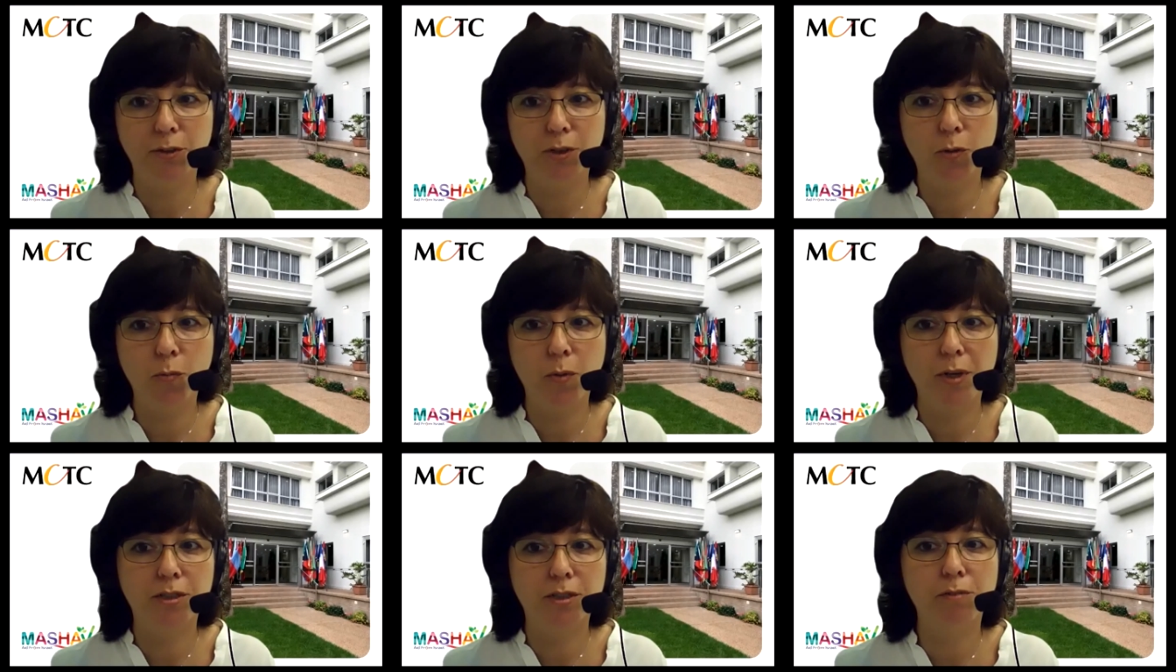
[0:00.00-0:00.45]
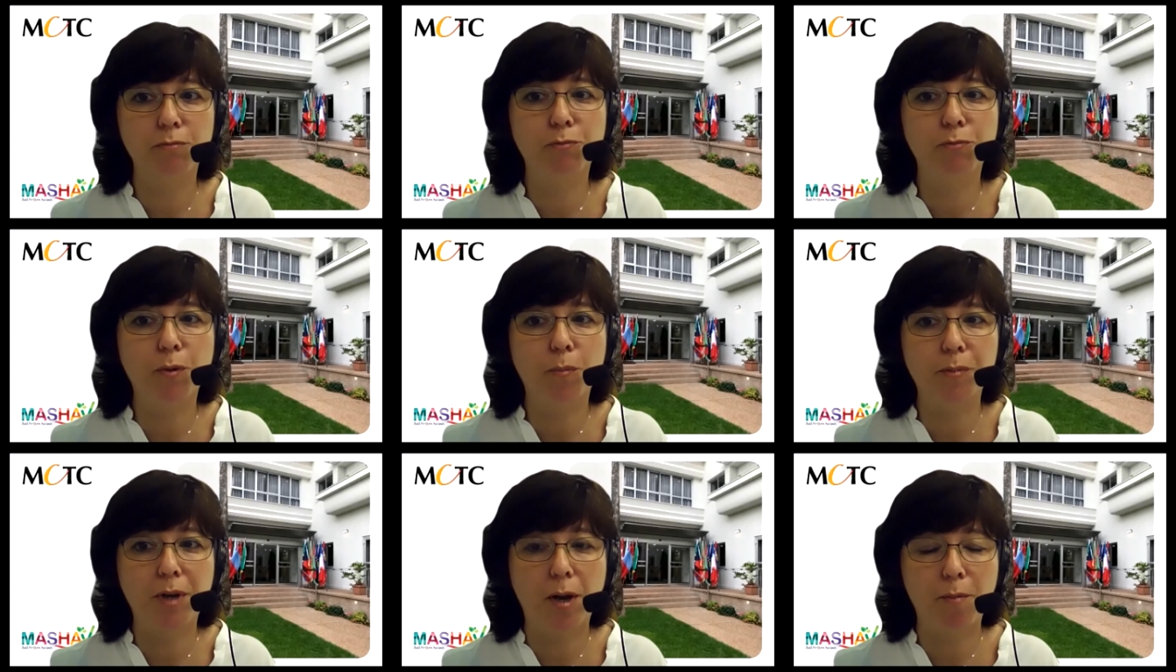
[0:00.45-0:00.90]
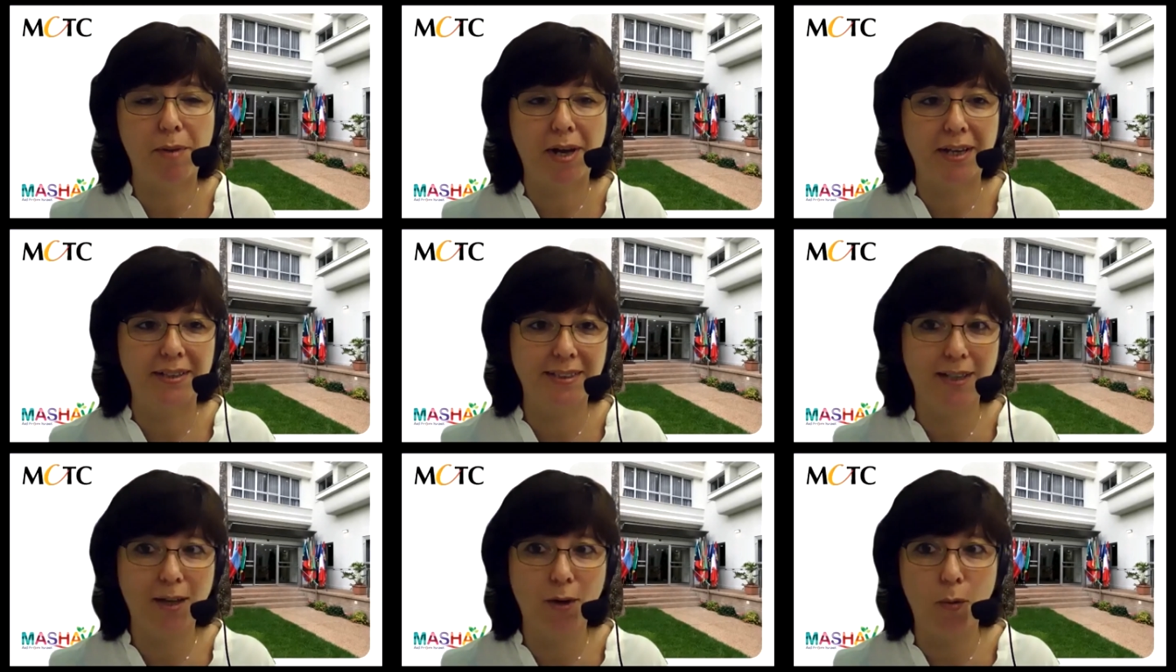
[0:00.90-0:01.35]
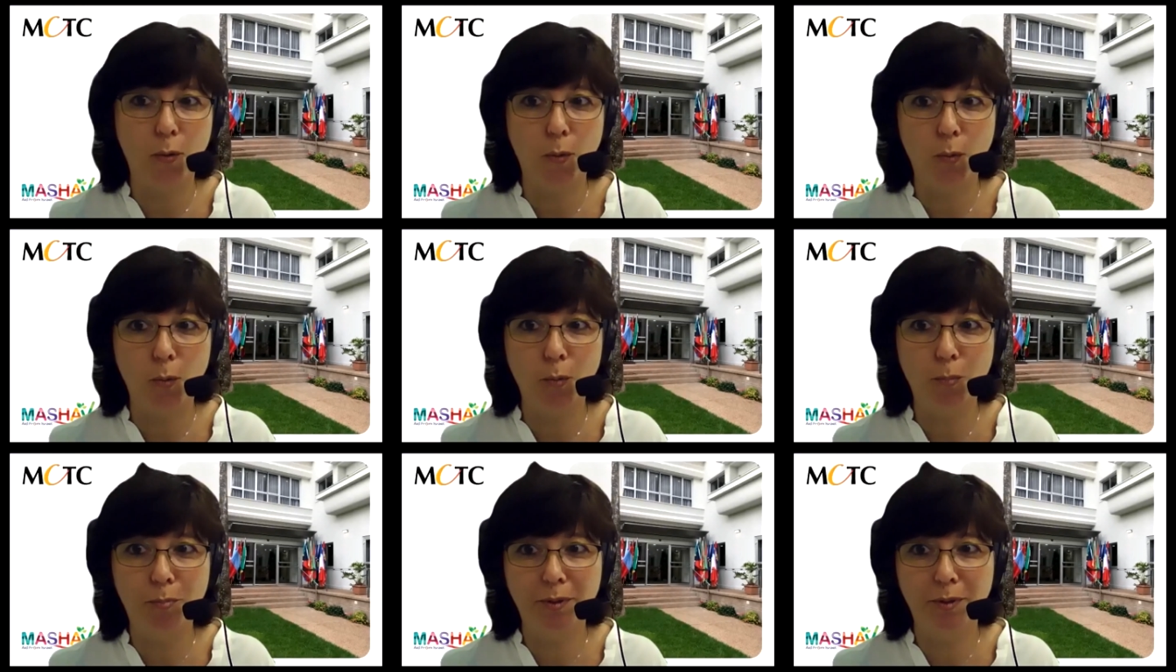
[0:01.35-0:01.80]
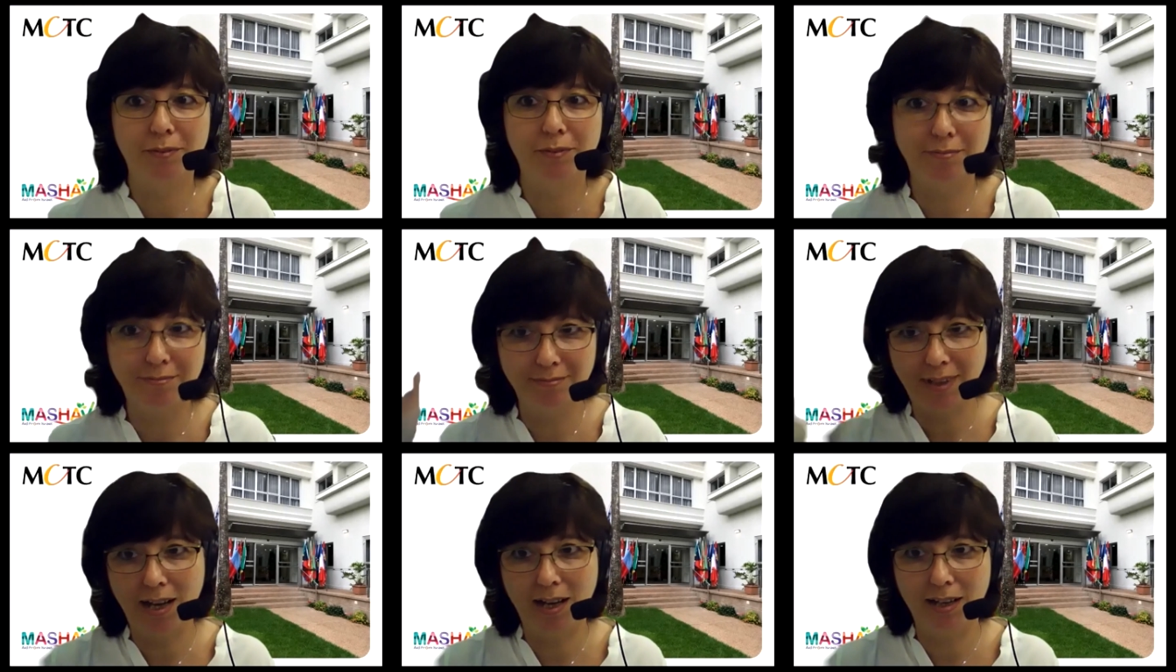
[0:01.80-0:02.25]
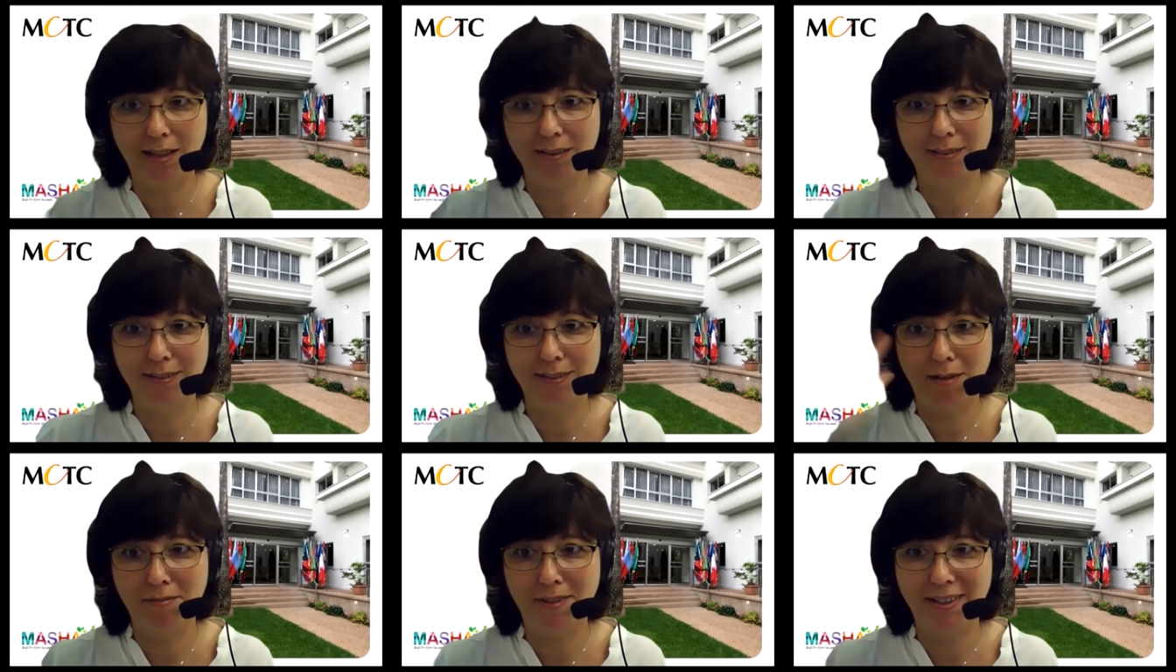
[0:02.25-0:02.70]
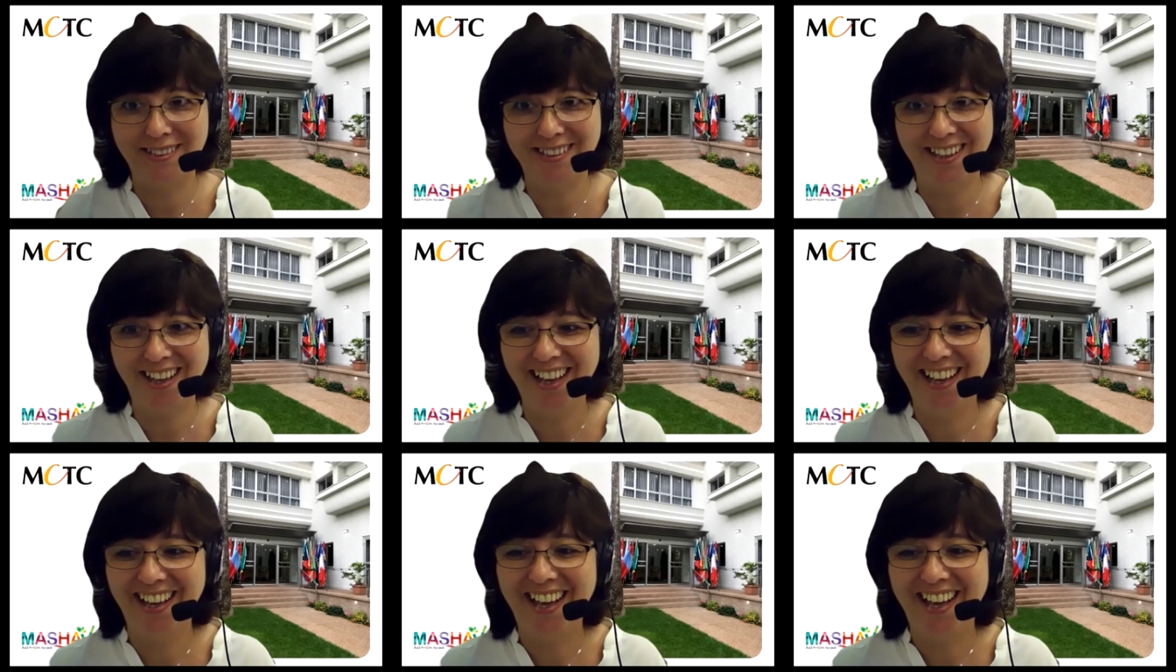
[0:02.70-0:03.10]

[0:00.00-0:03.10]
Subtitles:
question from Nabasa Hope. Hi, Nabasa.